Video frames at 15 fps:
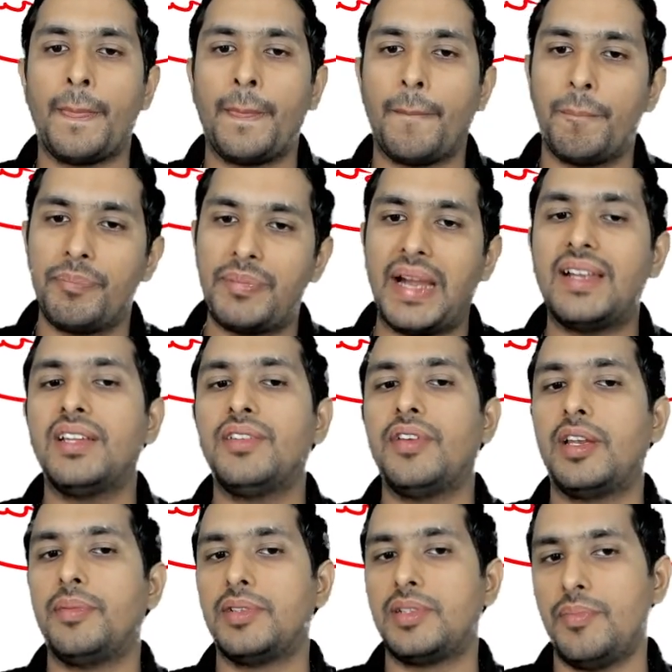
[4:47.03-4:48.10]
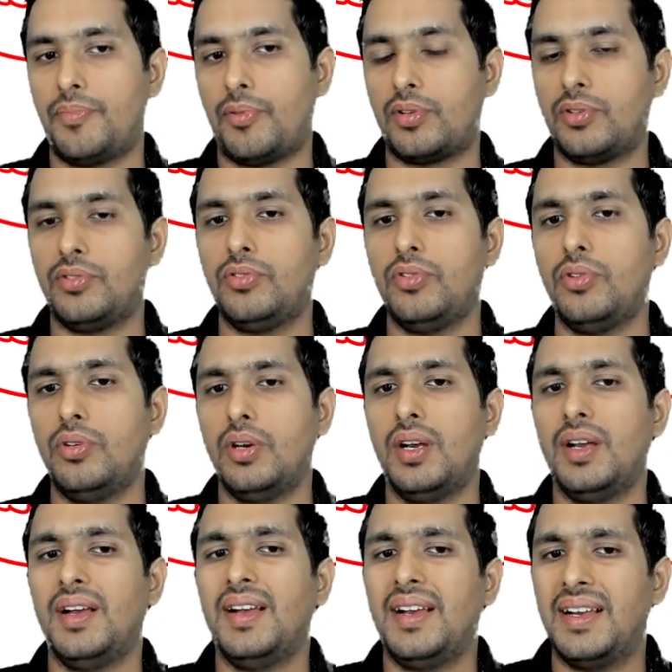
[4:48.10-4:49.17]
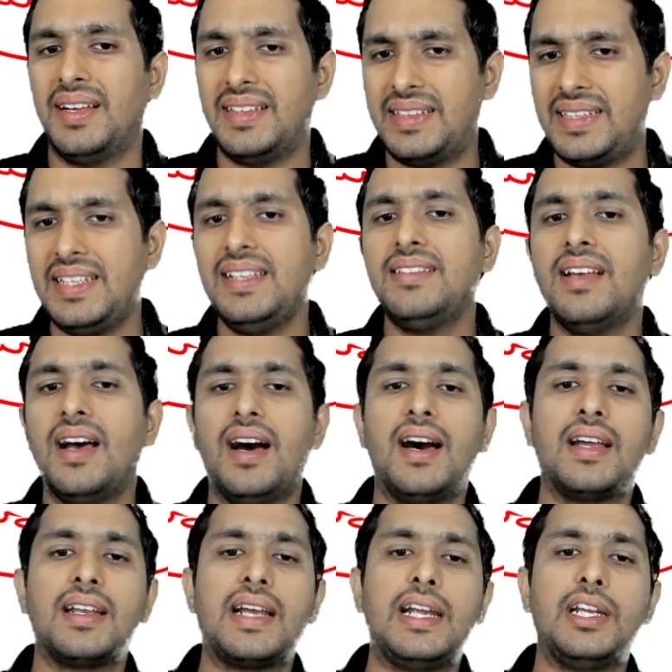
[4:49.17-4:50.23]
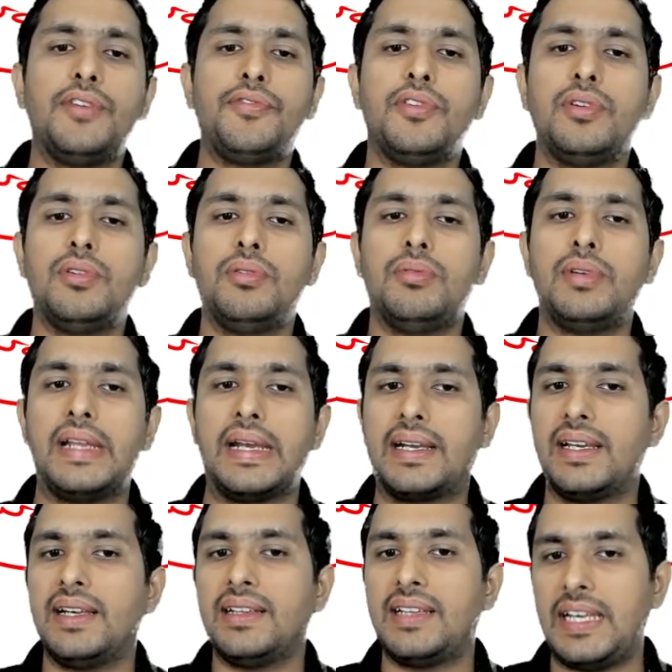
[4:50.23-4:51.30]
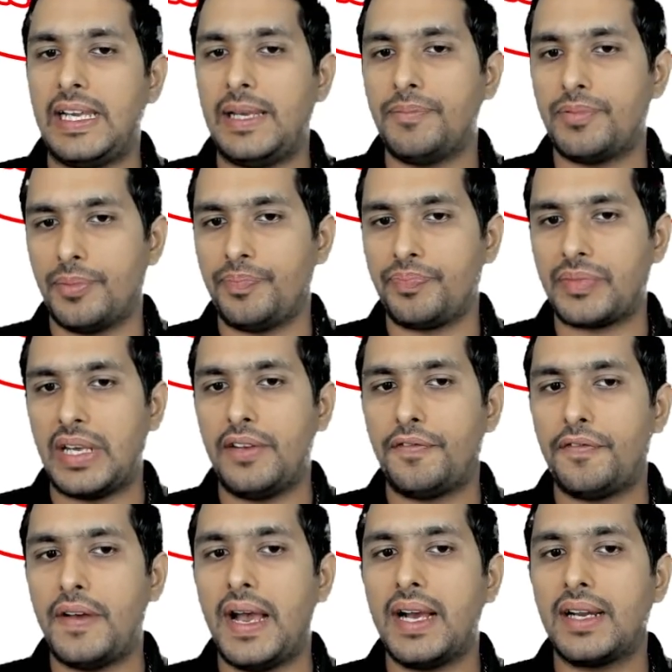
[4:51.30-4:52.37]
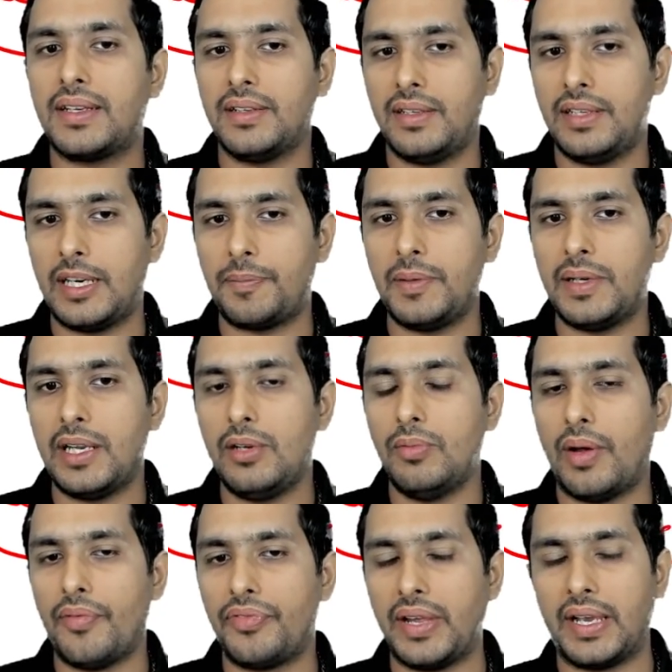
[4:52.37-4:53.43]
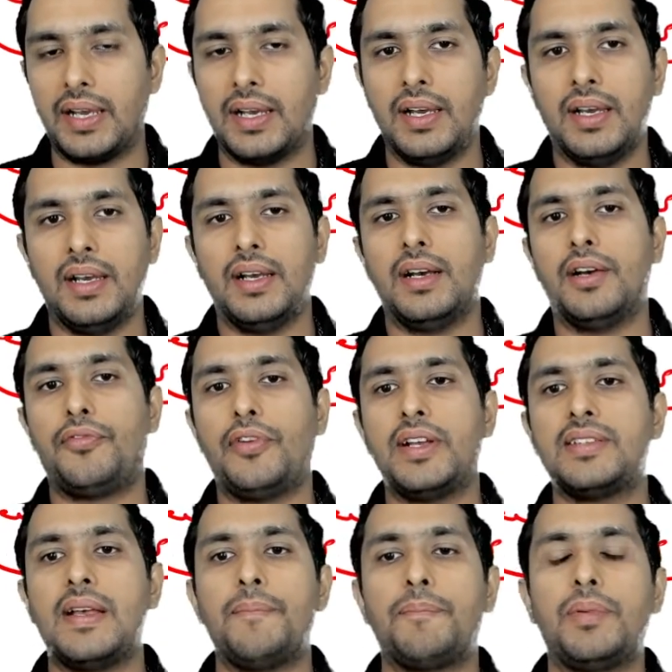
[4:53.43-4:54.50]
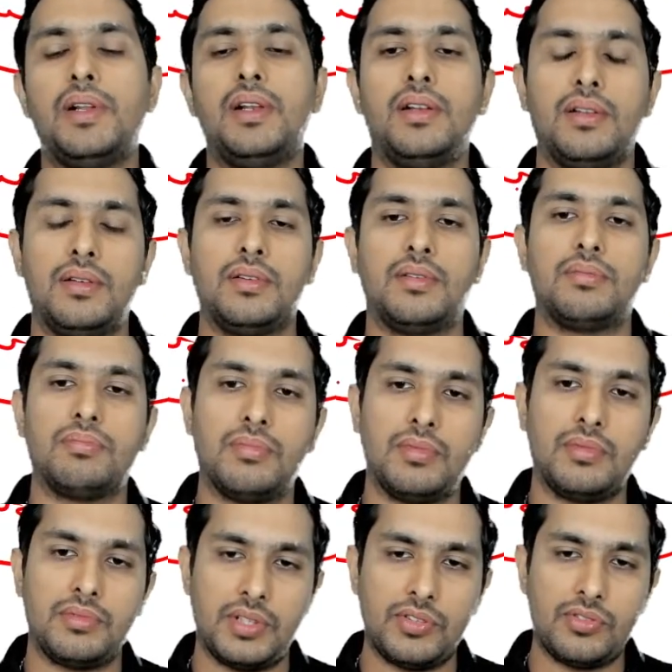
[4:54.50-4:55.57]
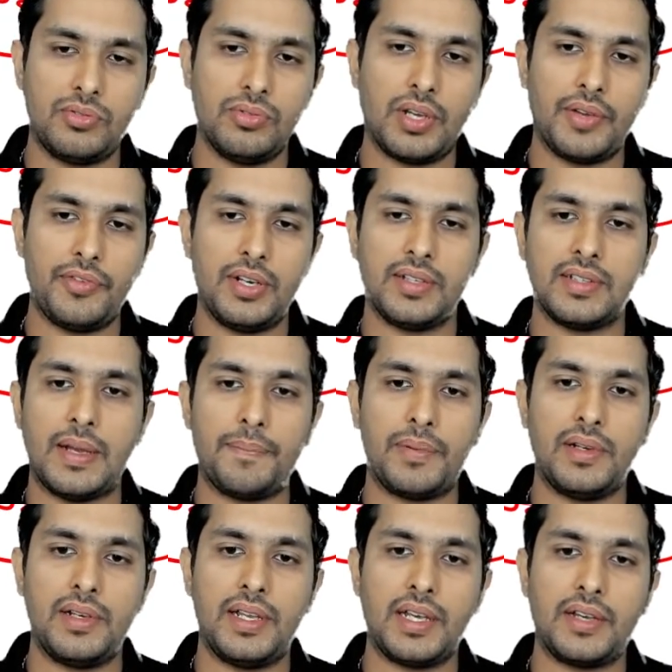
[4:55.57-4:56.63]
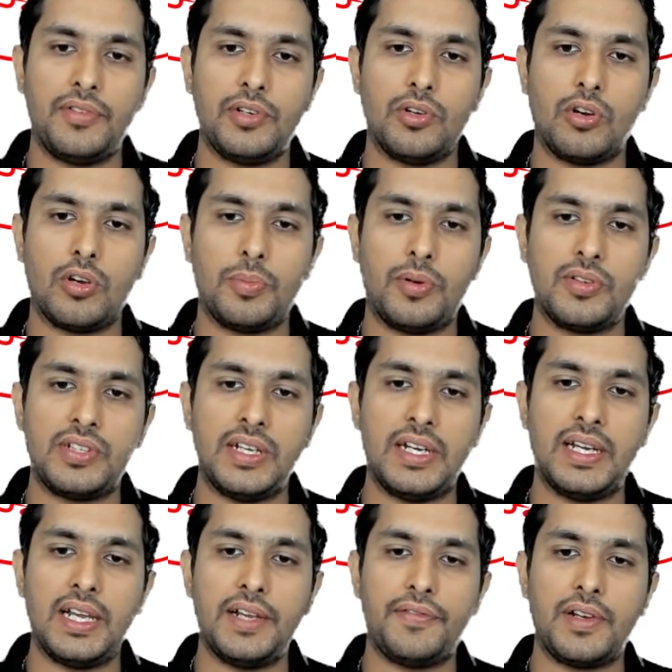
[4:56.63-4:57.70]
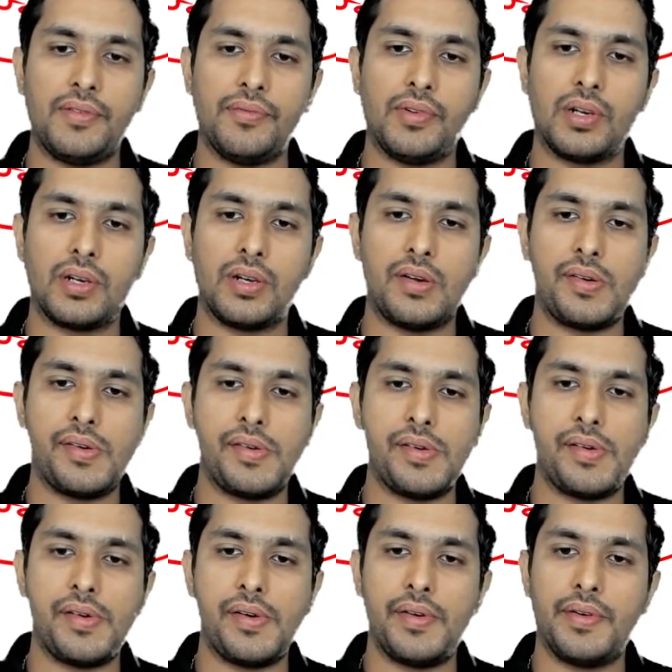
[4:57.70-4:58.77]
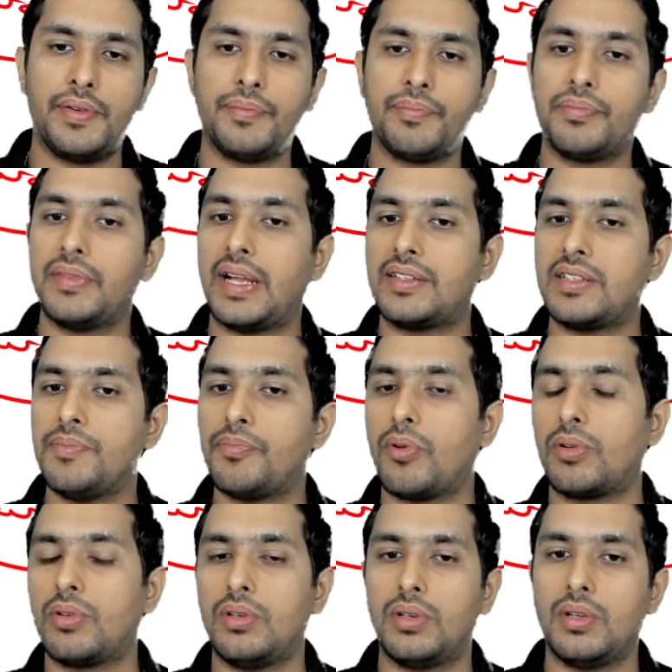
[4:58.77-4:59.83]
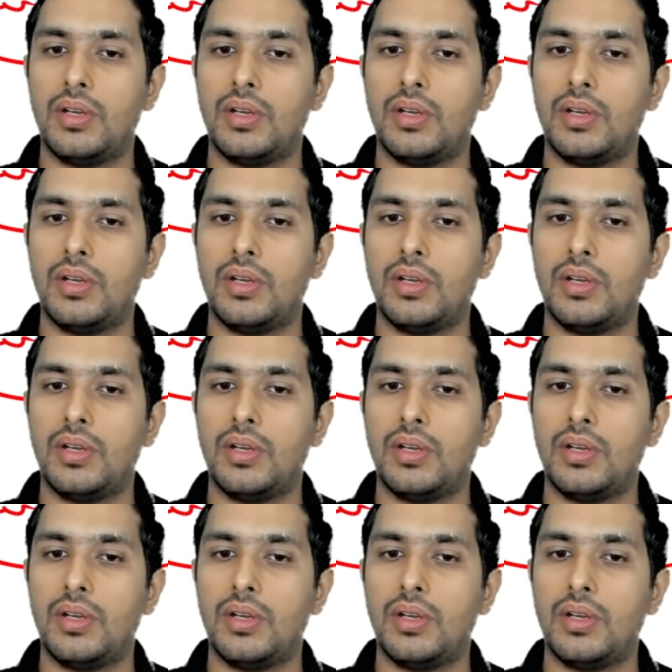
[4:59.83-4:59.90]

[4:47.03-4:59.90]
That is very much important. So these are kind of recurring themes. In fact, let me tell you one thing. For example, just to give an example, like we talk about Sendai framework. That's important.